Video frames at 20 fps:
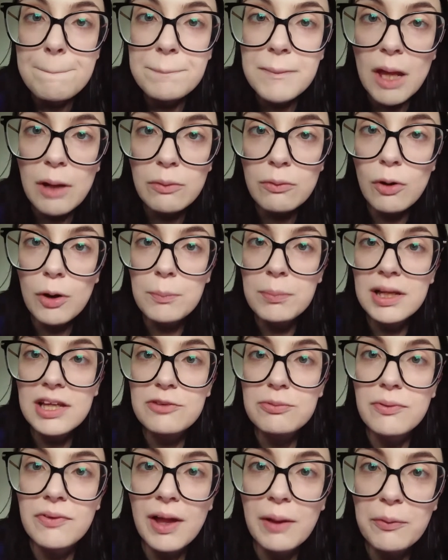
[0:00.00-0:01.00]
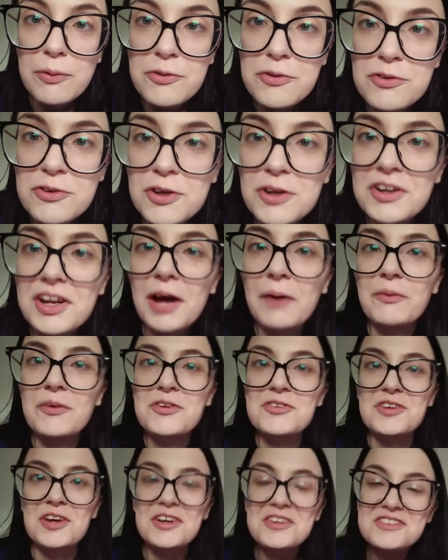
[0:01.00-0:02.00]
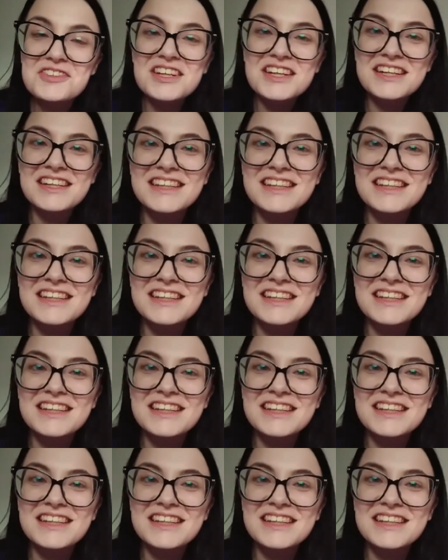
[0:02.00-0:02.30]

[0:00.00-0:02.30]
I'm quite pleased with how this has turned out, this test.